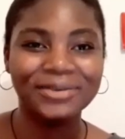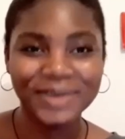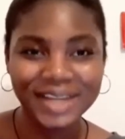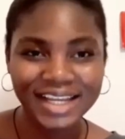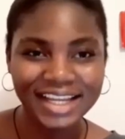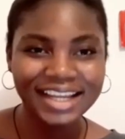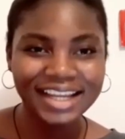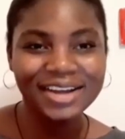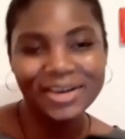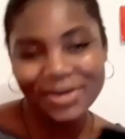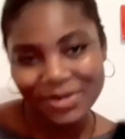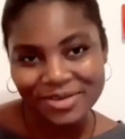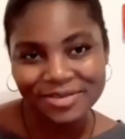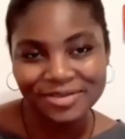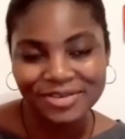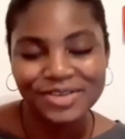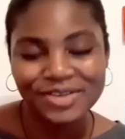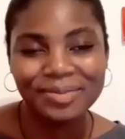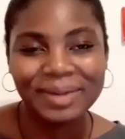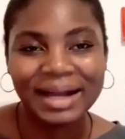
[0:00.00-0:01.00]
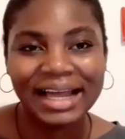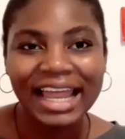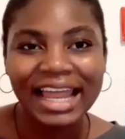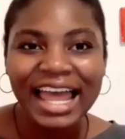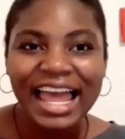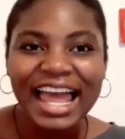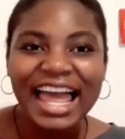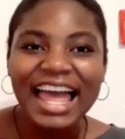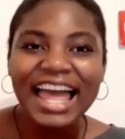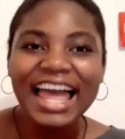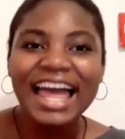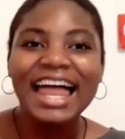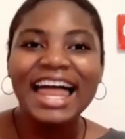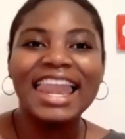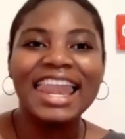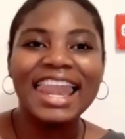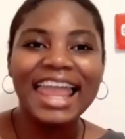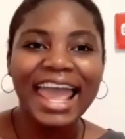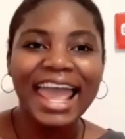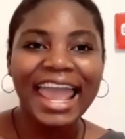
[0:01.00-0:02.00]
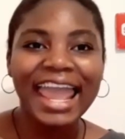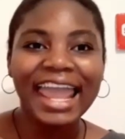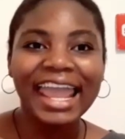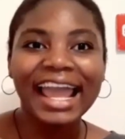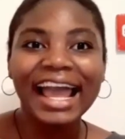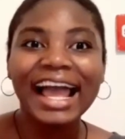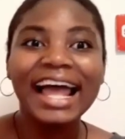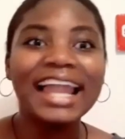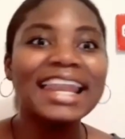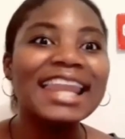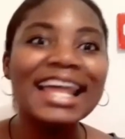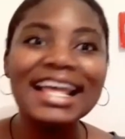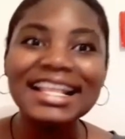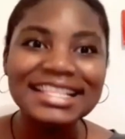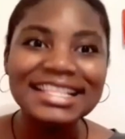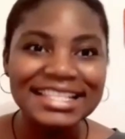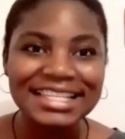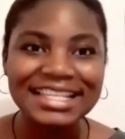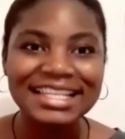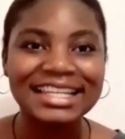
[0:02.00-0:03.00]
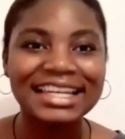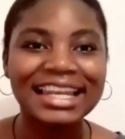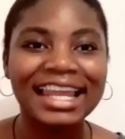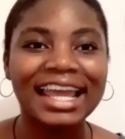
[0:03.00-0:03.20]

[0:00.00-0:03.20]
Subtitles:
We feel bad. Like, and that's it.